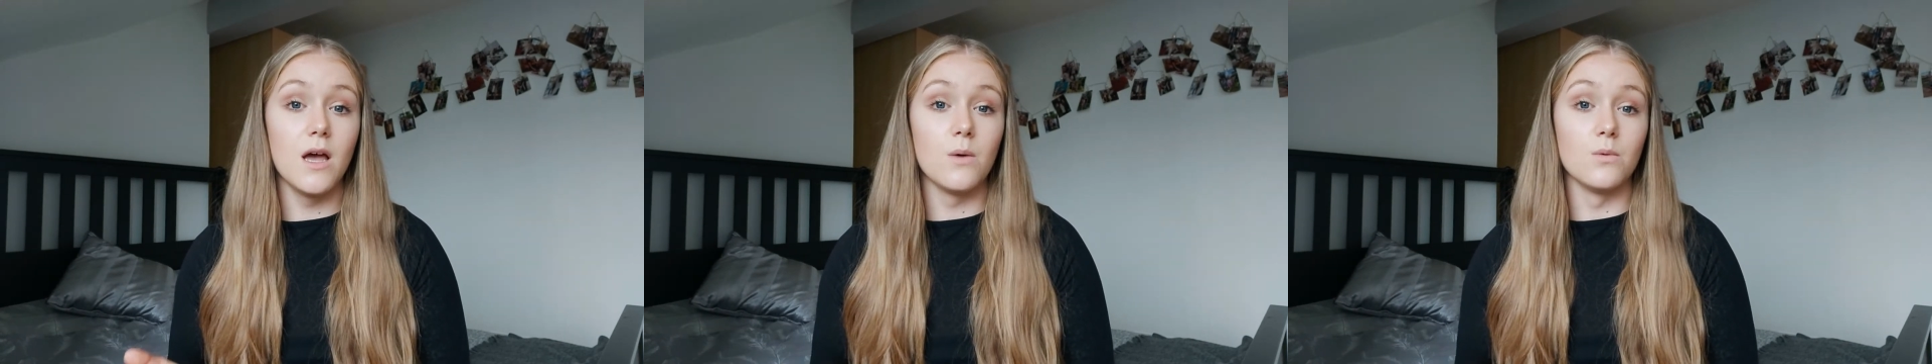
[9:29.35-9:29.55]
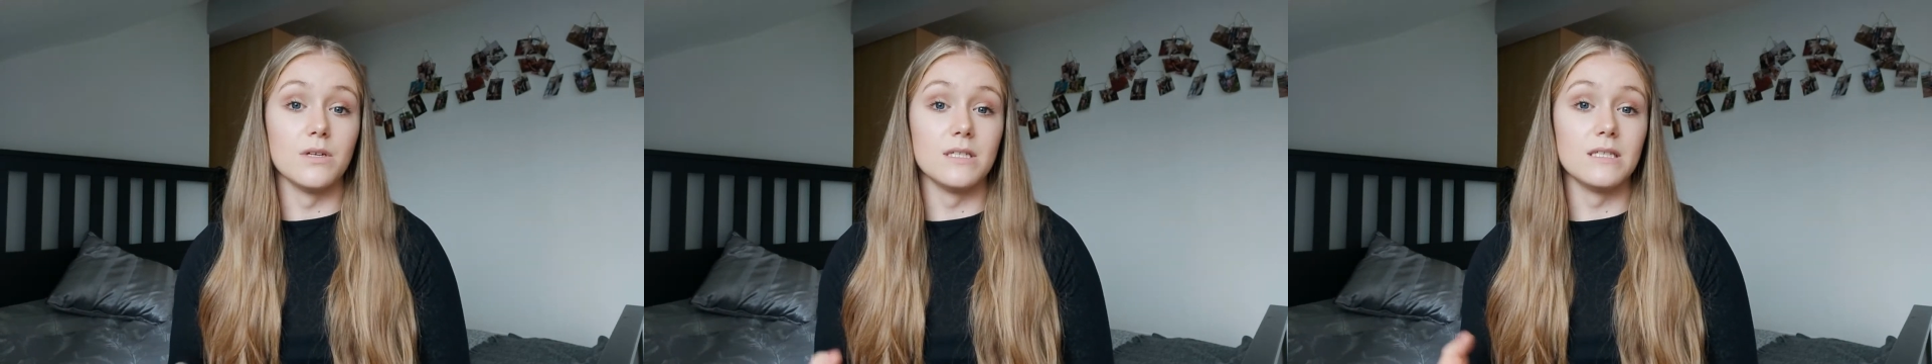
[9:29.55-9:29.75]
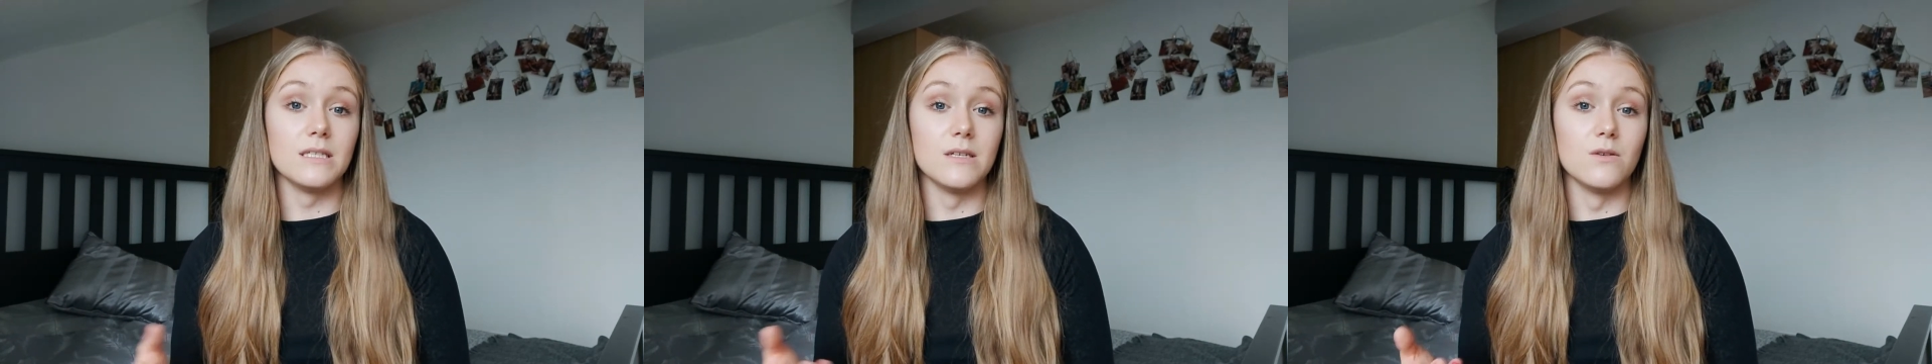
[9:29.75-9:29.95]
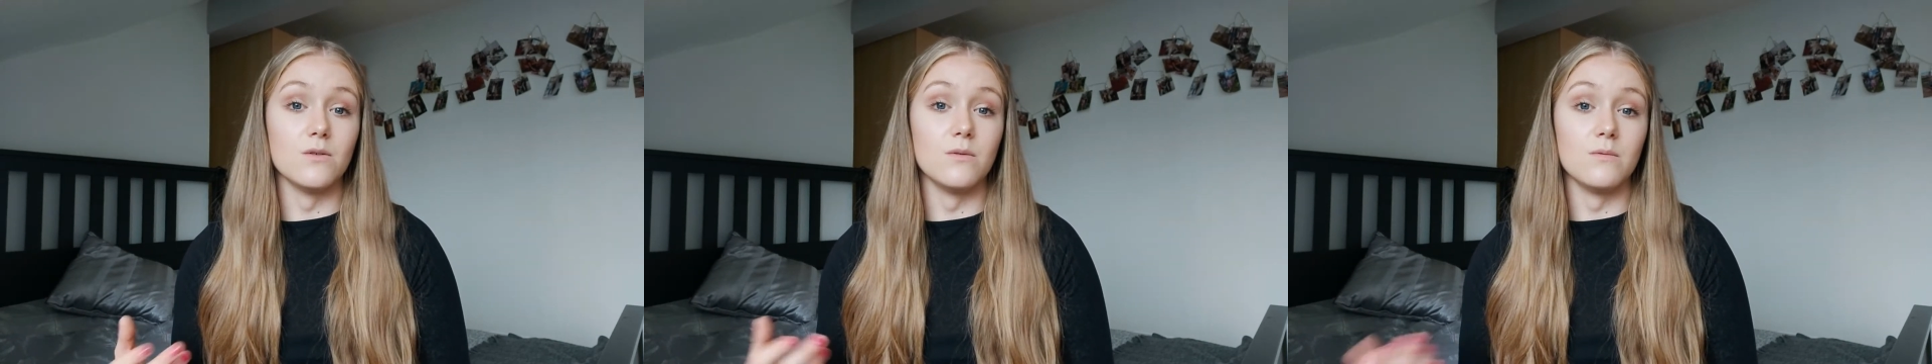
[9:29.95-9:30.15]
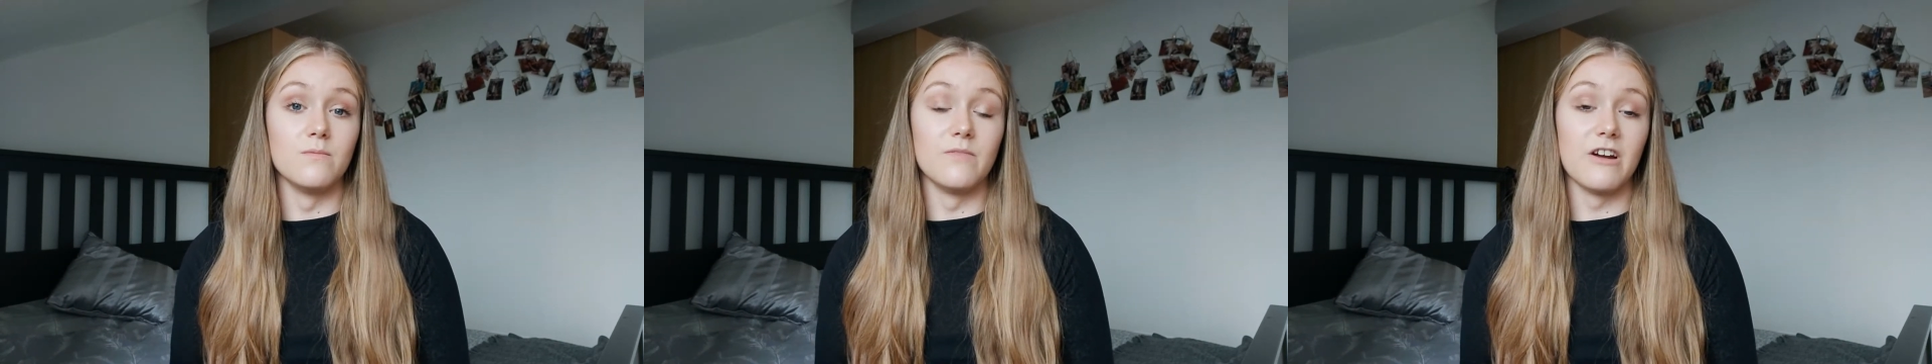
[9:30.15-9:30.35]
were
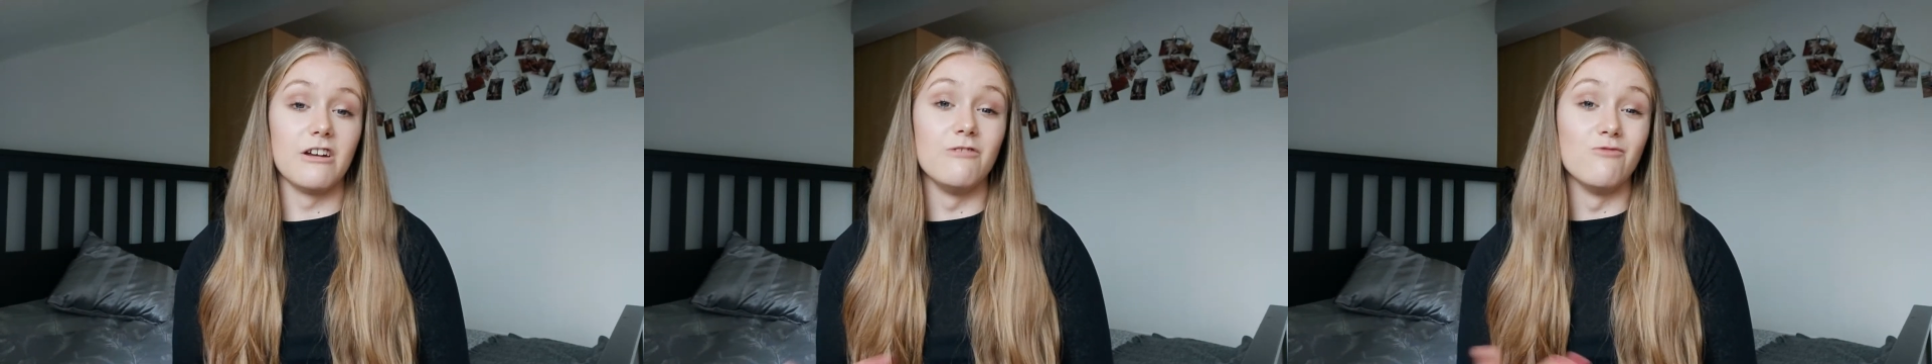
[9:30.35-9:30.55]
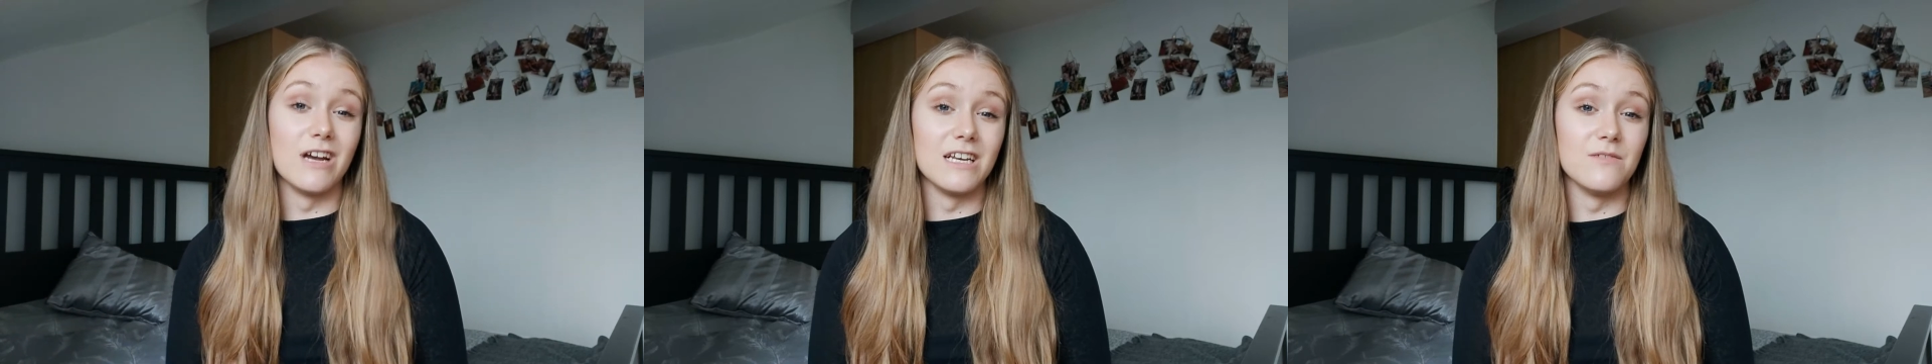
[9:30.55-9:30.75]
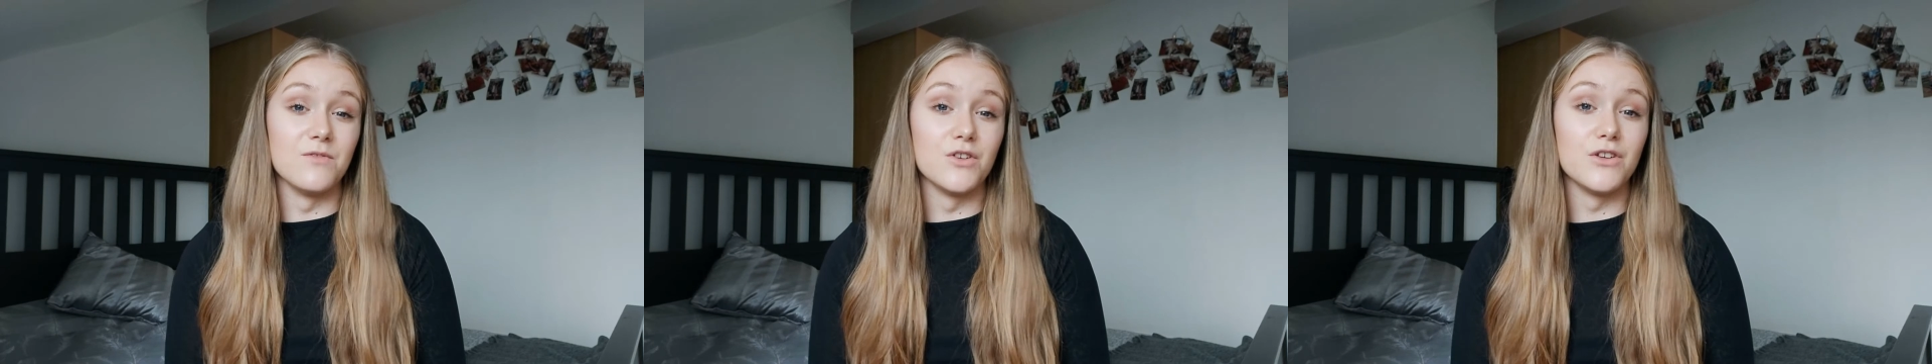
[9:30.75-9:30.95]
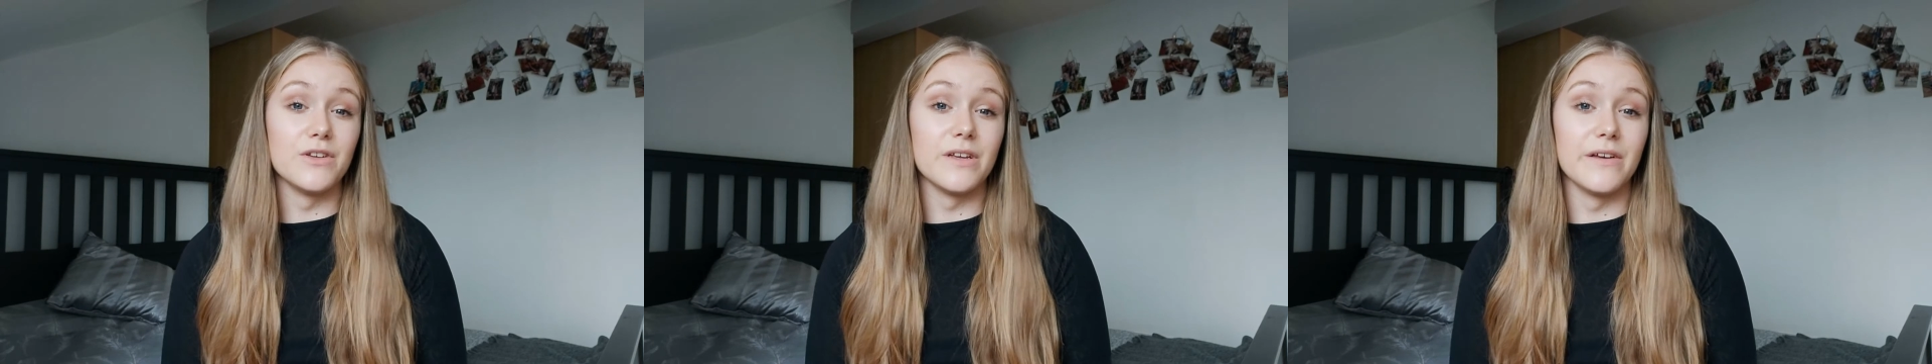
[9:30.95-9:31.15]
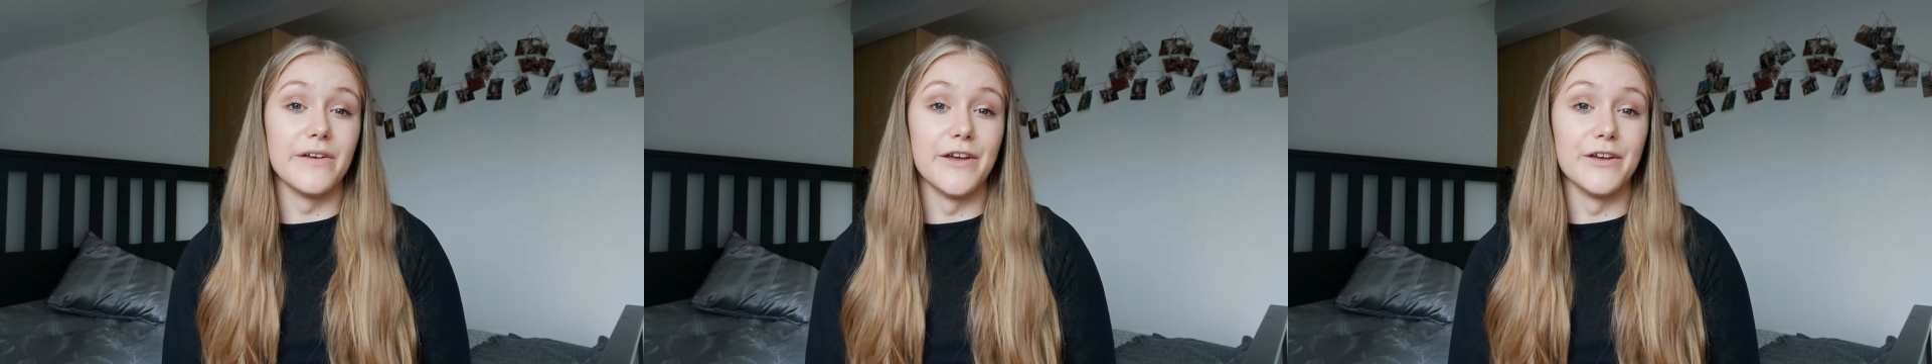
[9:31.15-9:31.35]
still very relevant
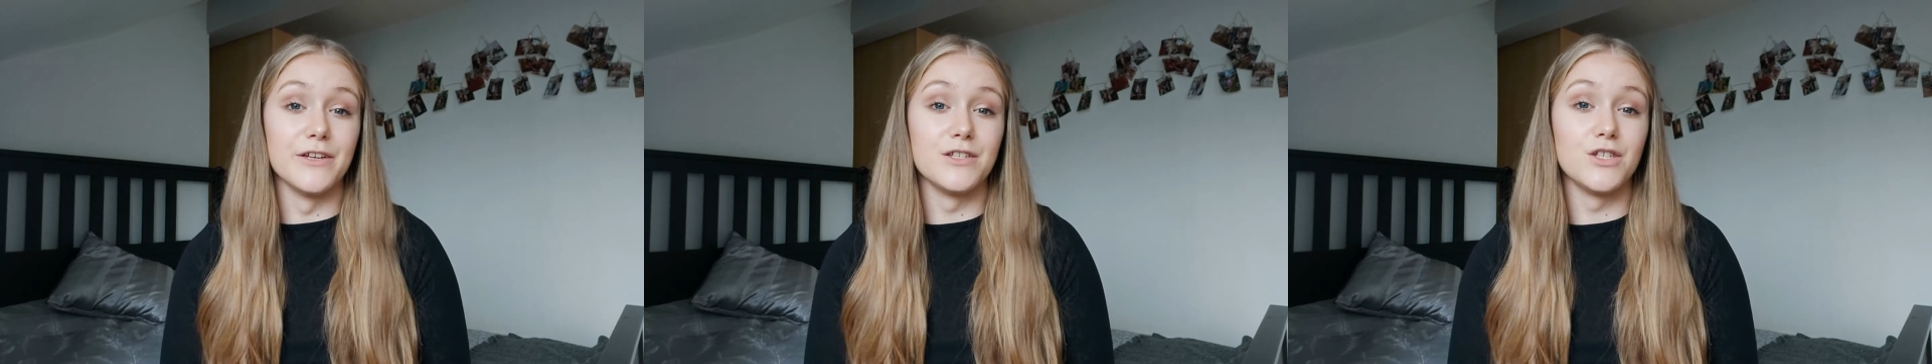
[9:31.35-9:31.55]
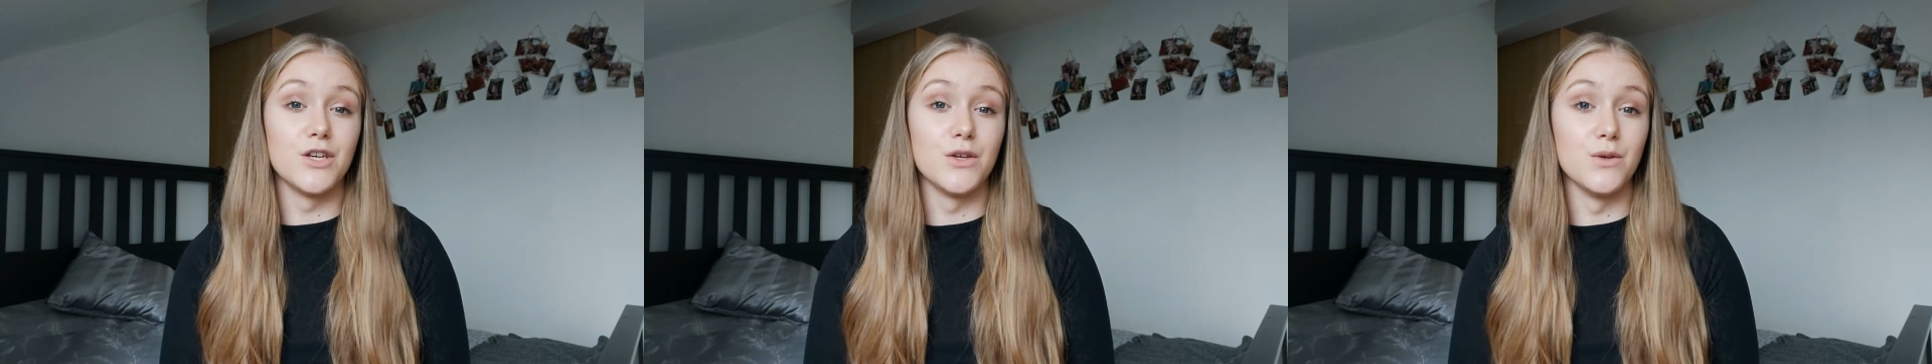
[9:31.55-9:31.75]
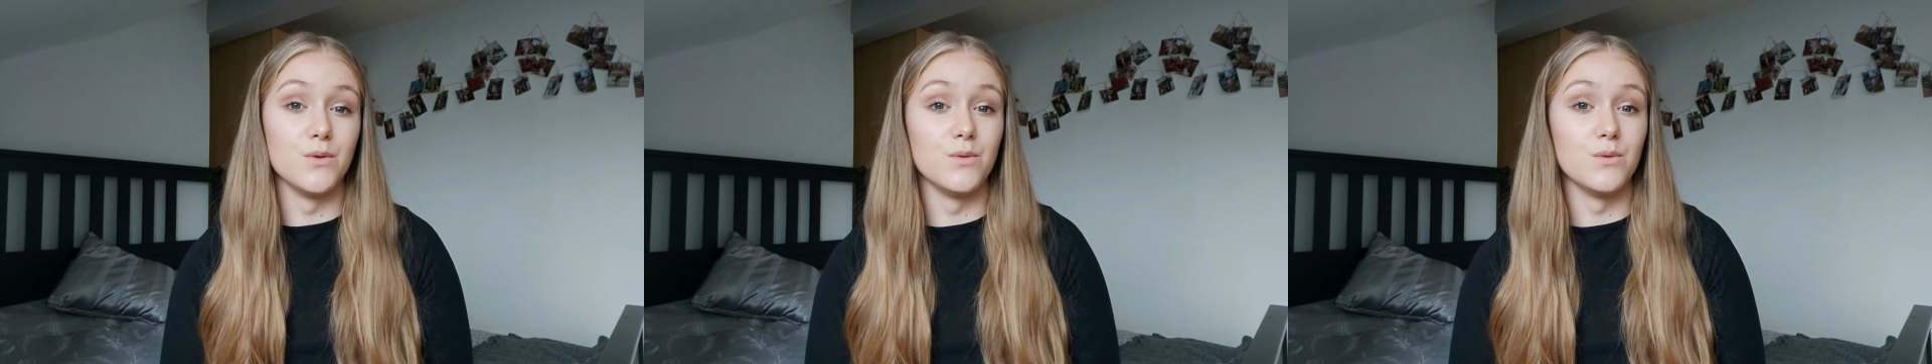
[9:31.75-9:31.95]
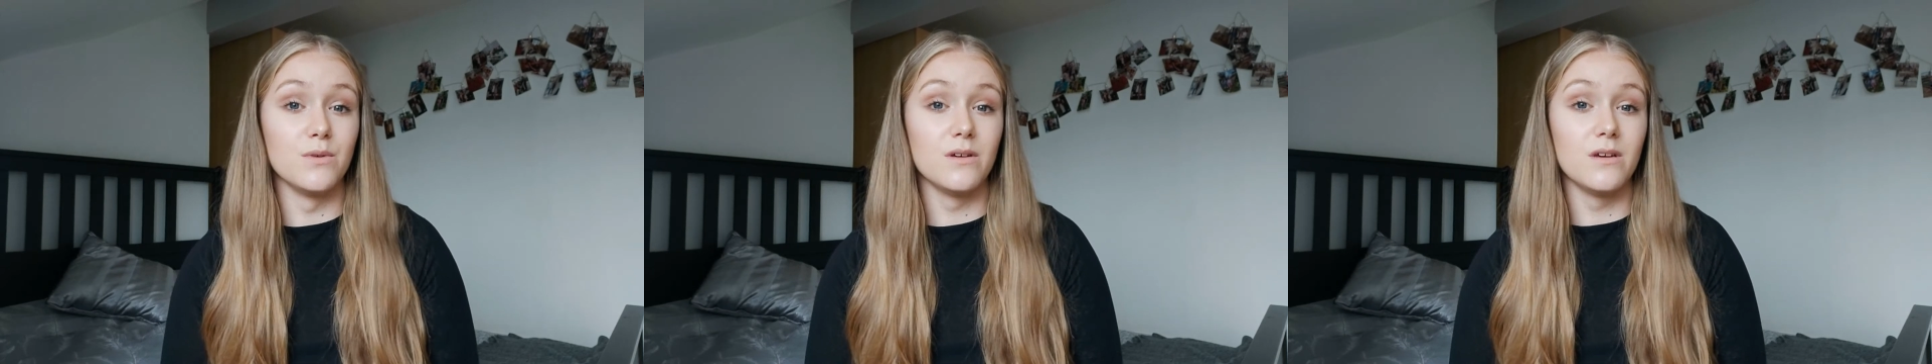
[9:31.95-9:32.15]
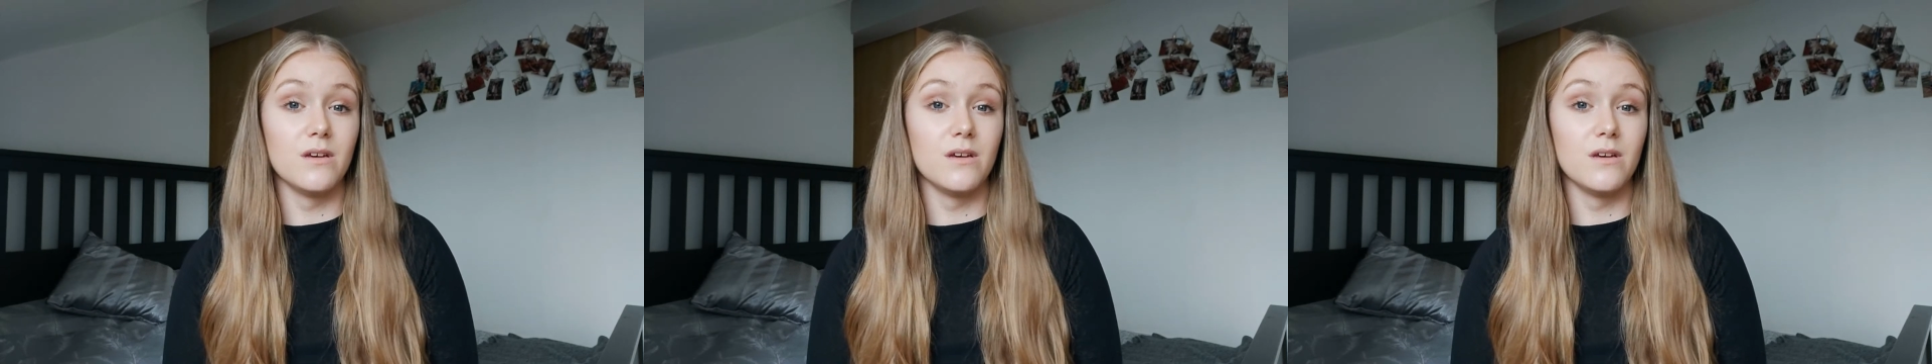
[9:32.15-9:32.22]
to